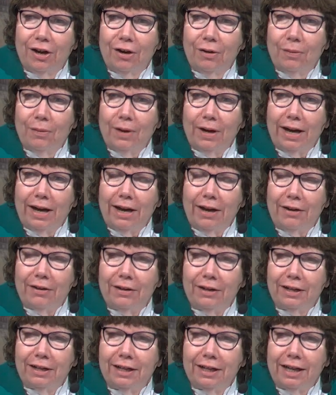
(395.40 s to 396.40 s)
Wow.
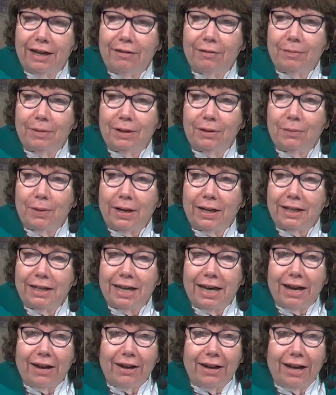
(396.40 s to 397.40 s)
Everybody awake
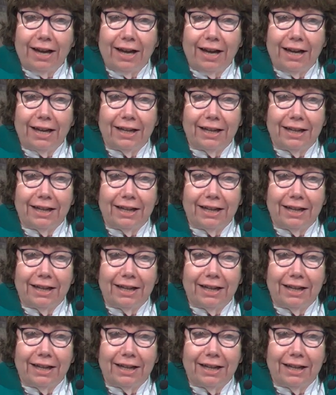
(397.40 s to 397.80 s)
now, huh?